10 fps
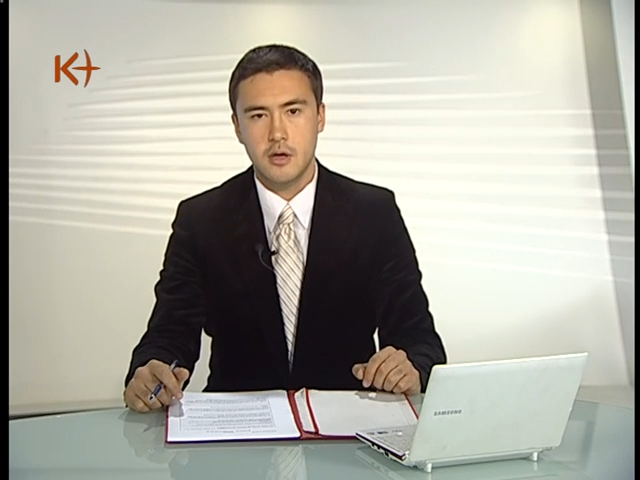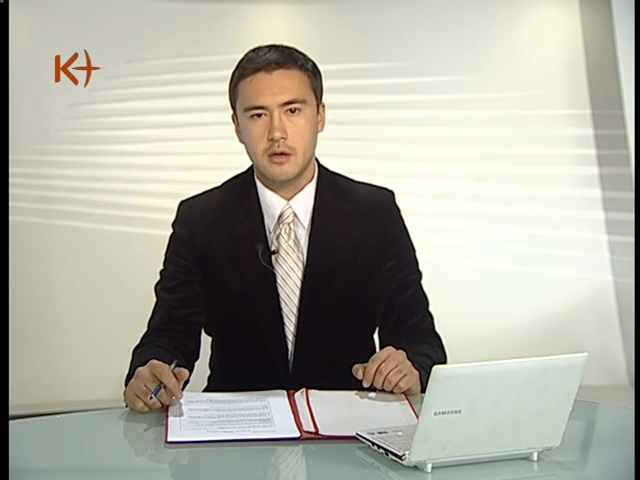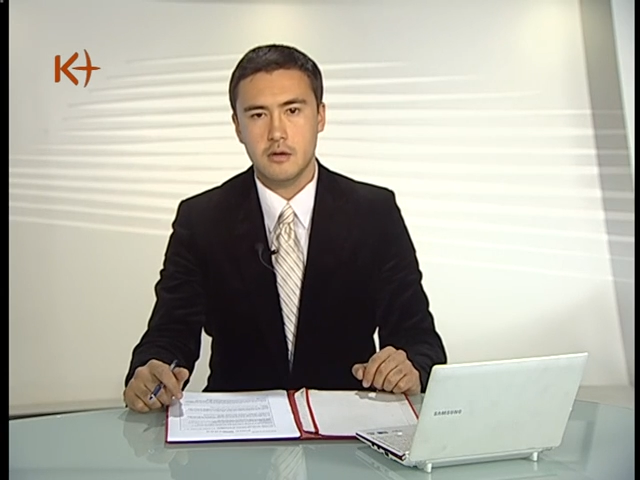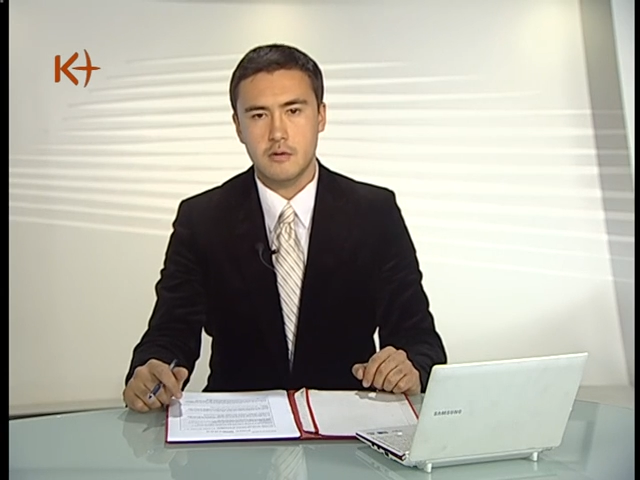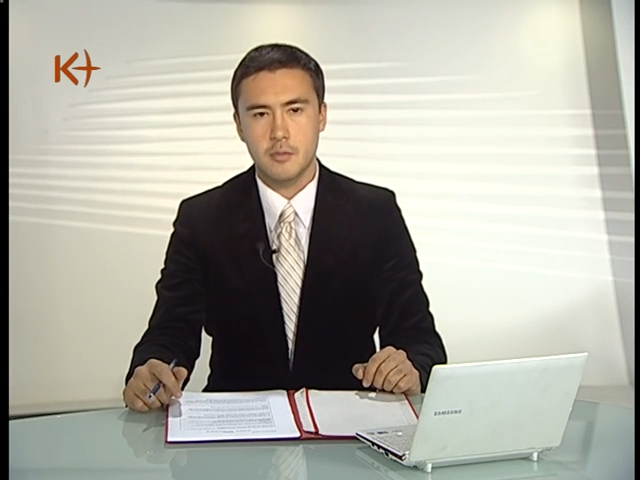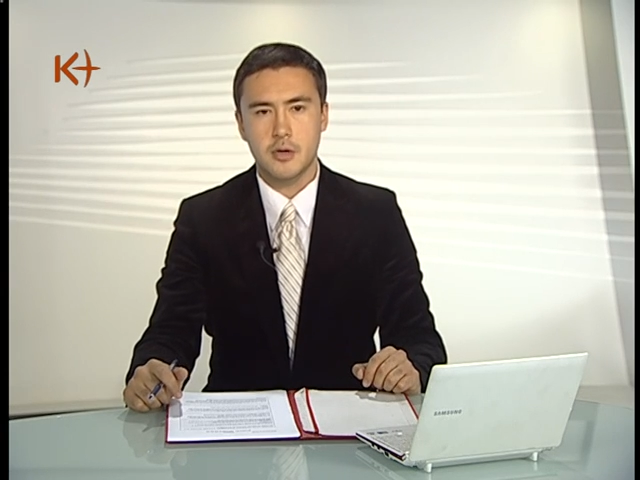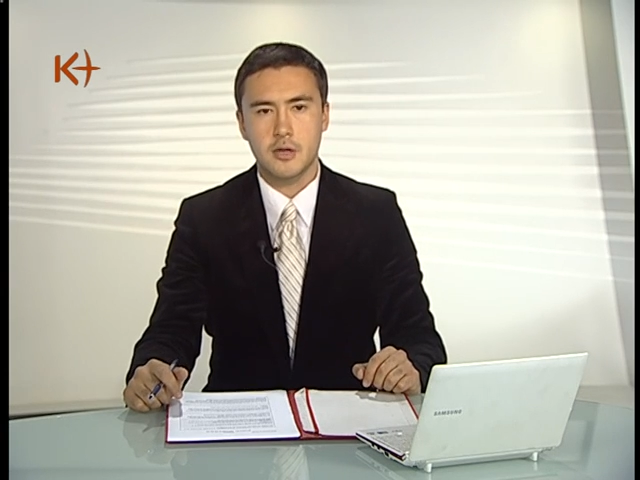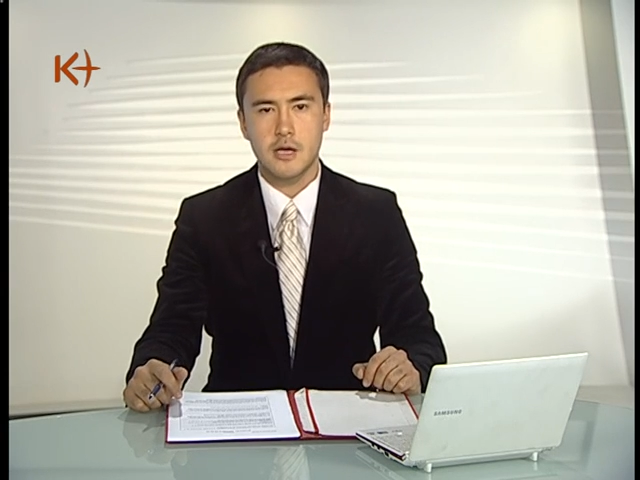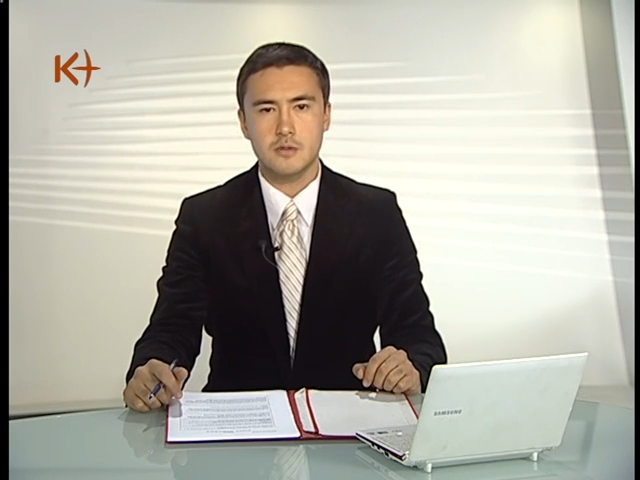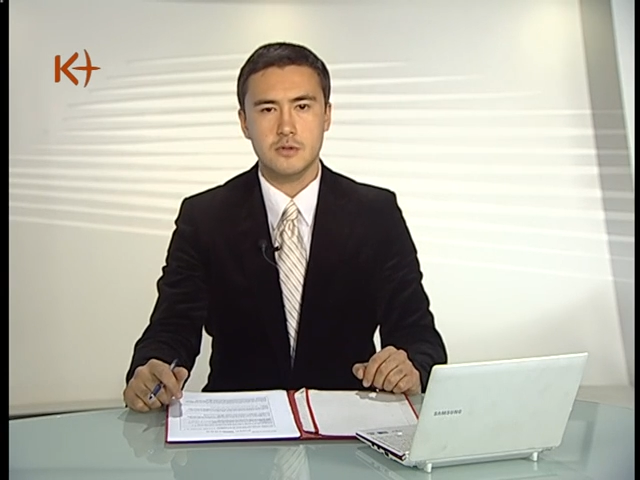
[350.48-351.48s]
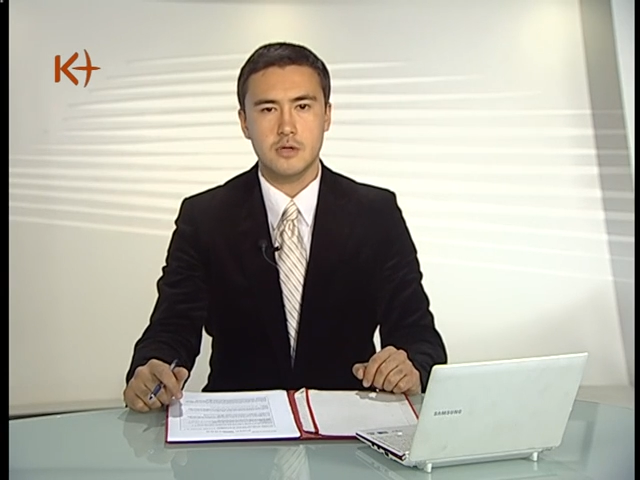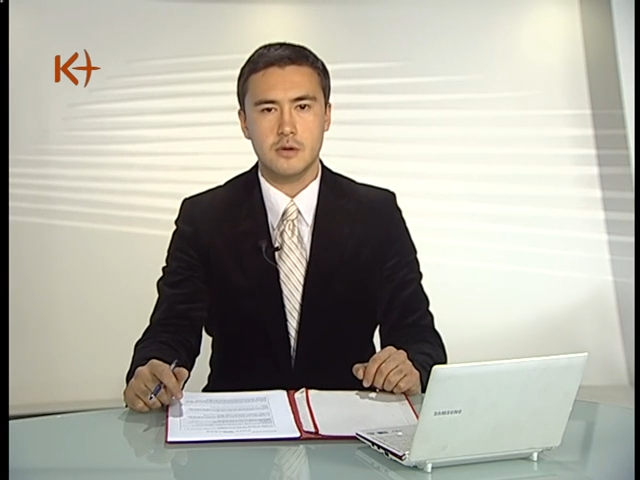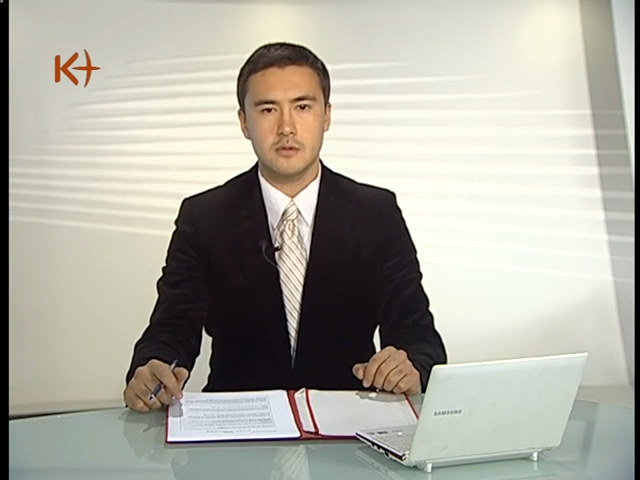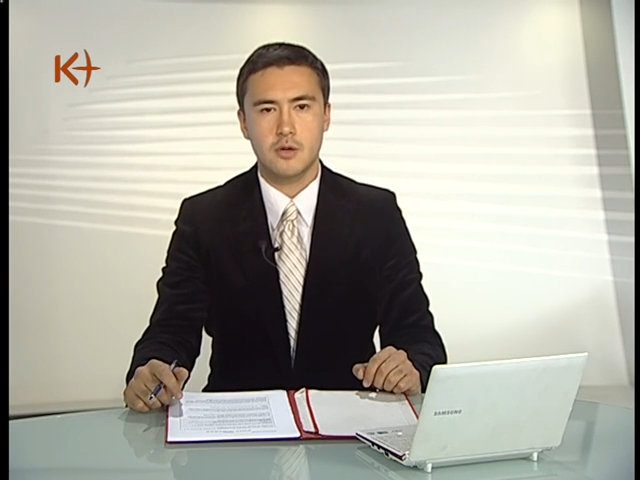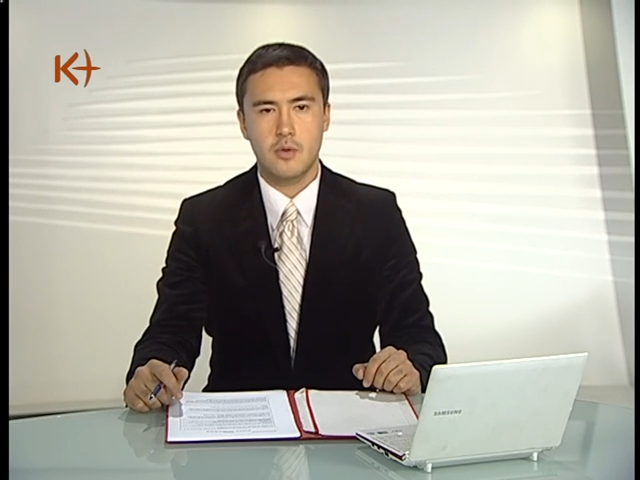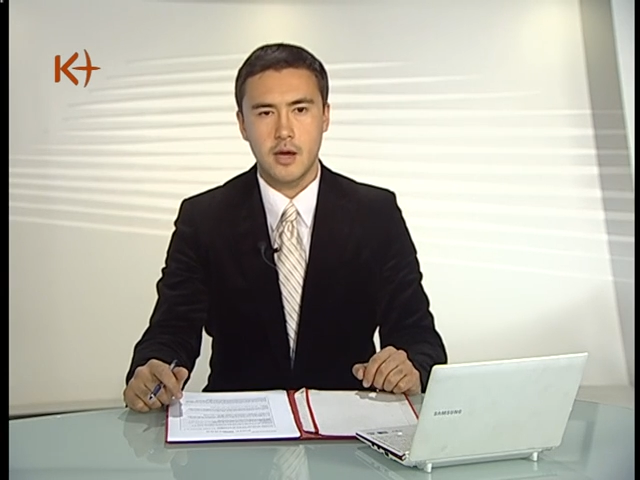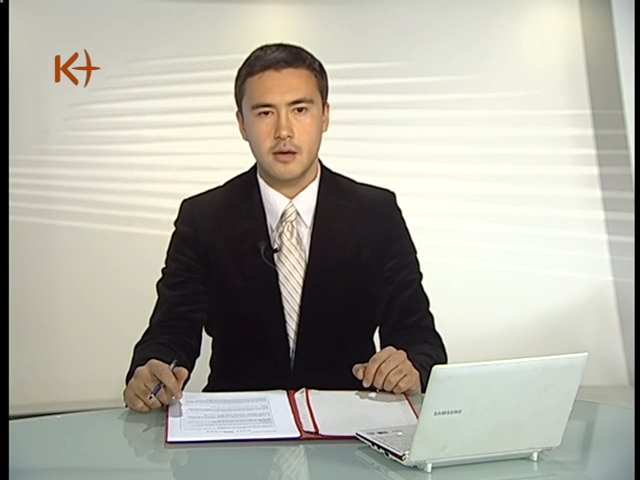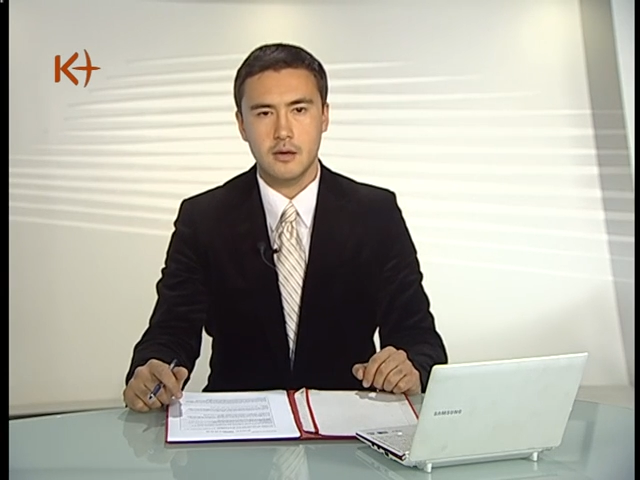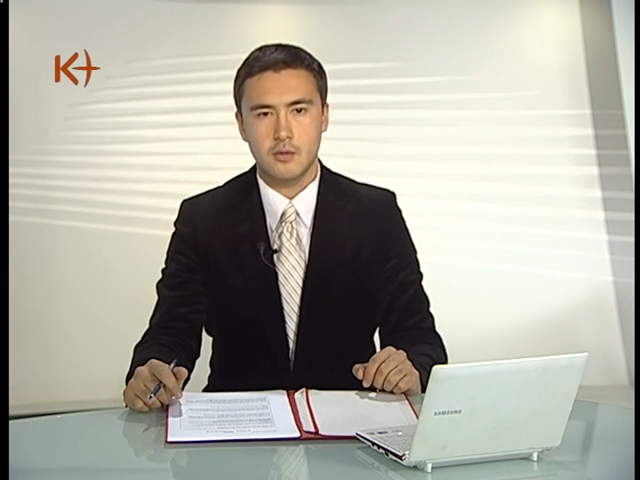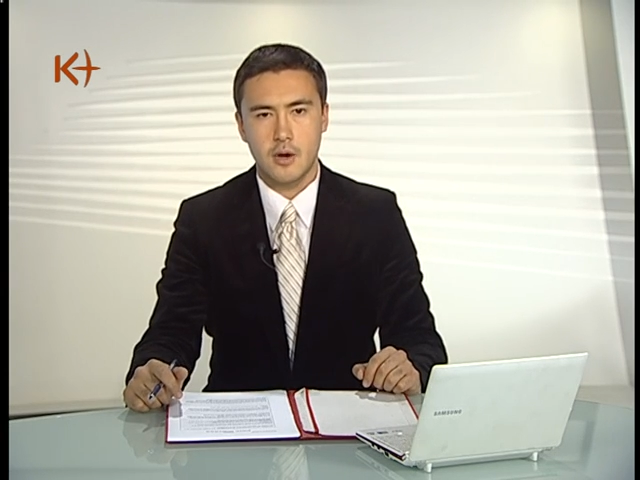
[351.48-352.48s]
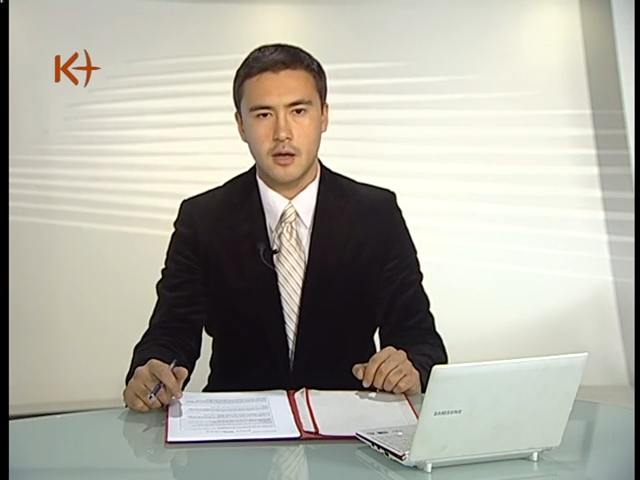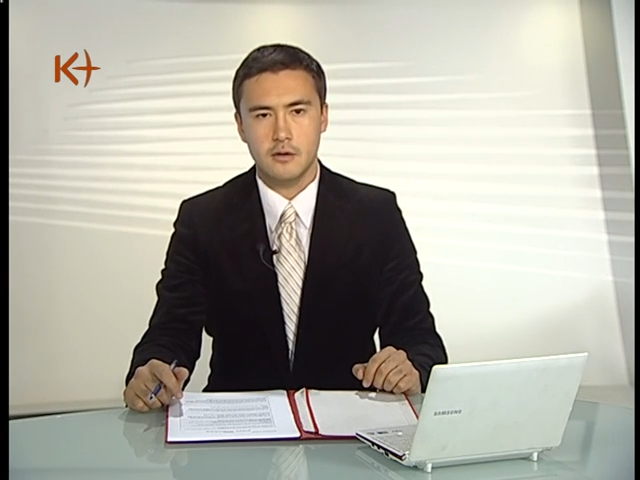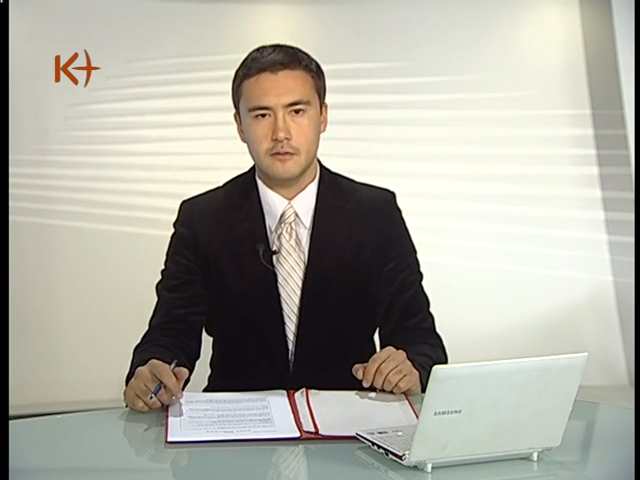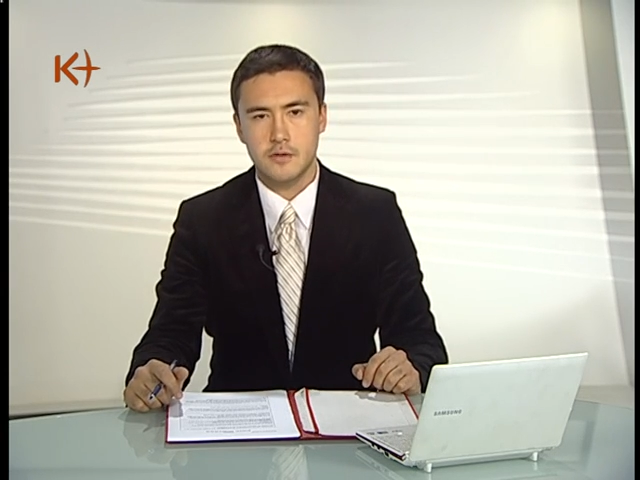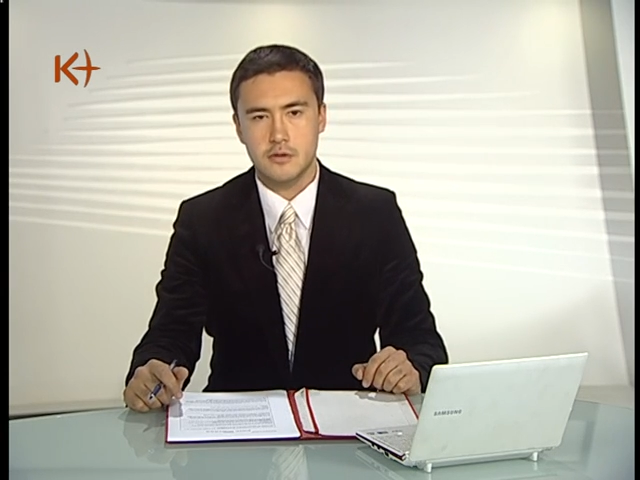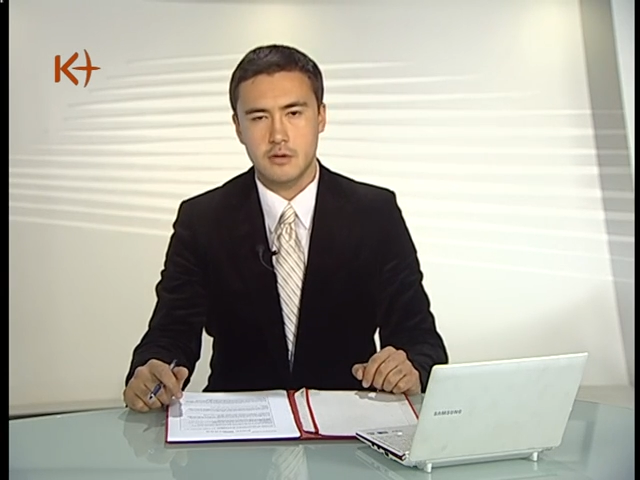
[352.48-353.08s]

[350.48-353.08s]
The criminal case was closed quietly while official